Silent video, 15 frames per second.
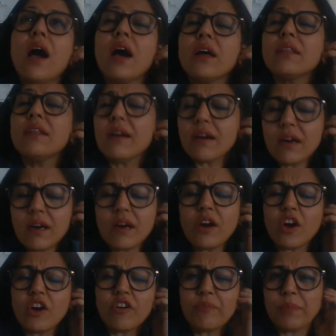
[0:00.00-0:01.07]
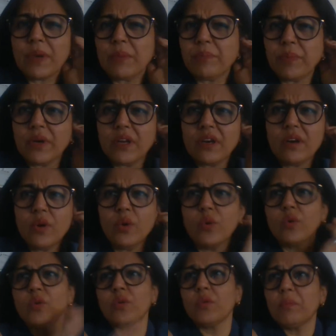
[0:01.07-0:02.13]
there are a lot of people
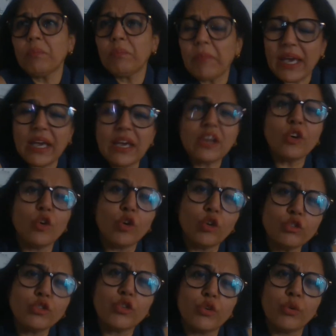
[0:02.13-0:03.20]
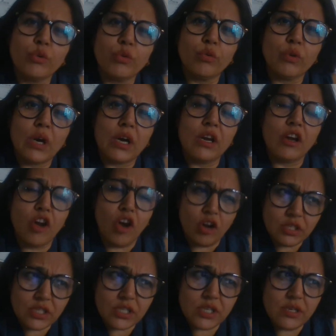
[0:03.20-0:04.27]
who may go through a
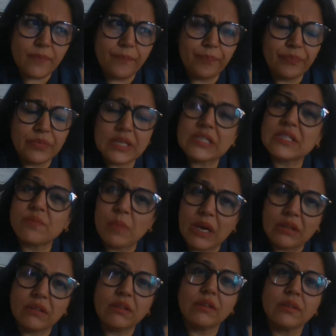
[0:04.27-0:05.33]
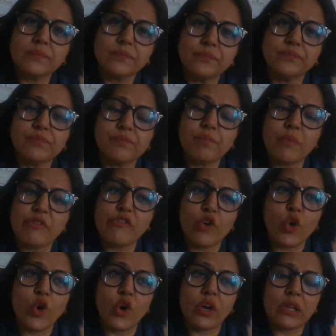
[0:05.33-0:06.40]
lot this month
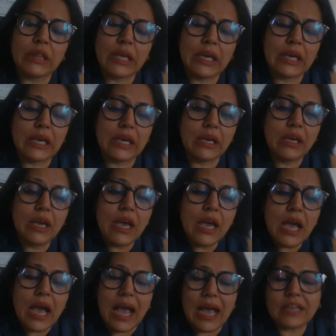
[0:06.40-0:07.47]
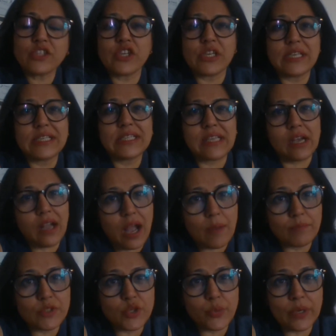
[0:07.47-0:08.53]
before they actually
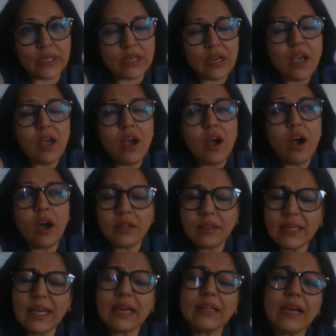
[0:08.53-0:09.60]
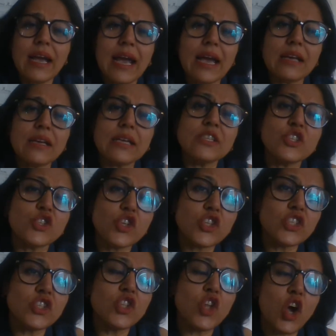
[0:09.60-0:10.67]
succumb to it. On the other hand, it's
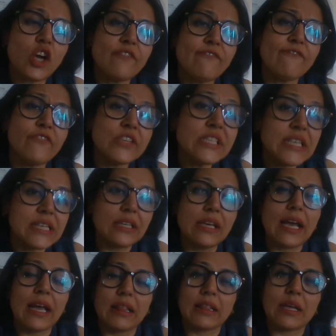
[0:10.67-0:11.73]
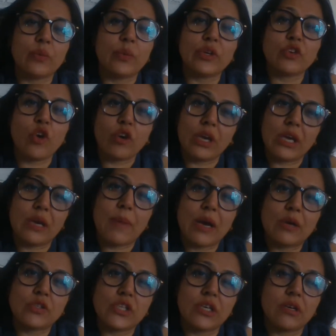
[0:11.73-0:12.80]
just not physical health that we're talking
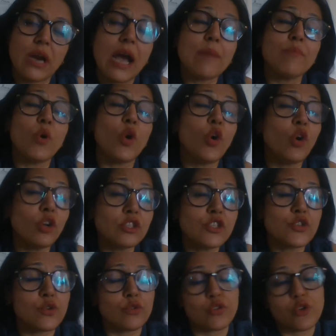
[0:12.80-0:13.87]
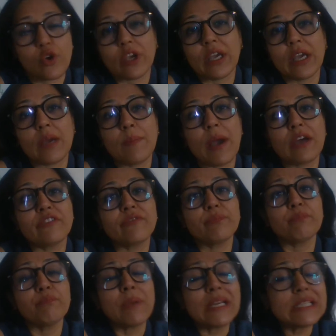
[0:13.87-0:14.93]
about here. I'm also talking about
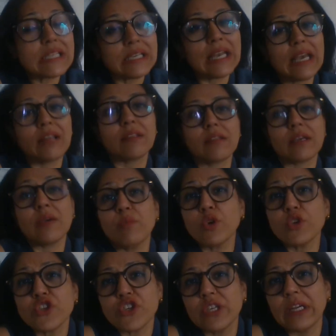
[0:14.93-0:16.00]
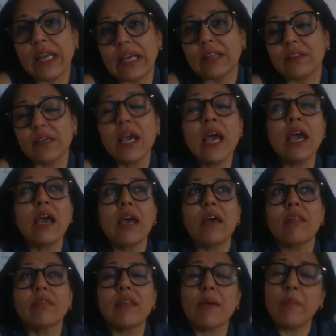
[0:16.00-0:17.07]
mental health, emotional health.
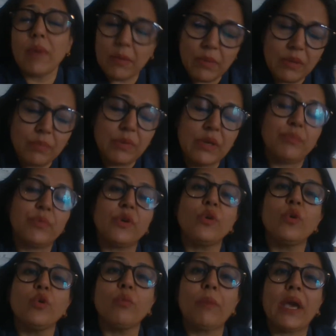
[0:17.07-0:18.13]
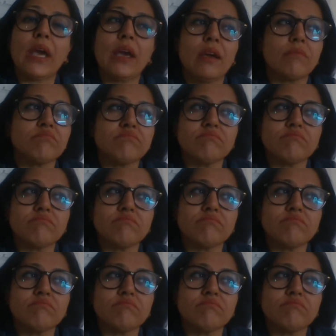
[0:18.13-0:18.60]
There may be people who may,